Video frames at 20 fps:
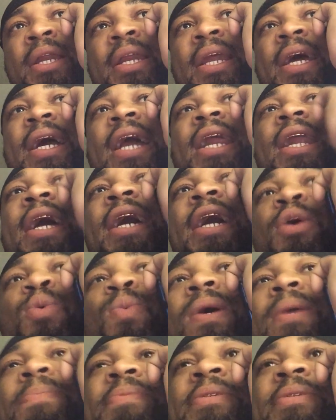They got a lot
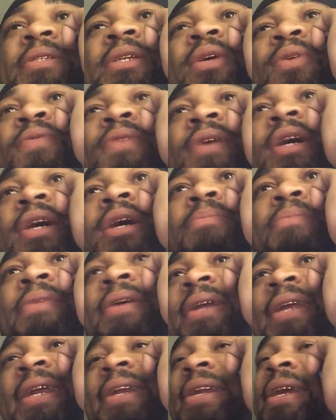of weapons over there,
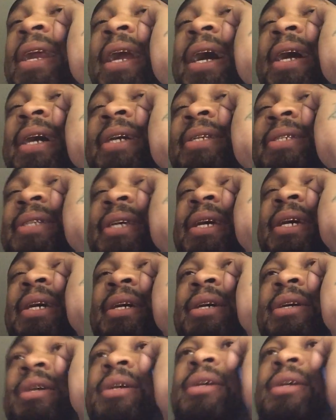but they like I said,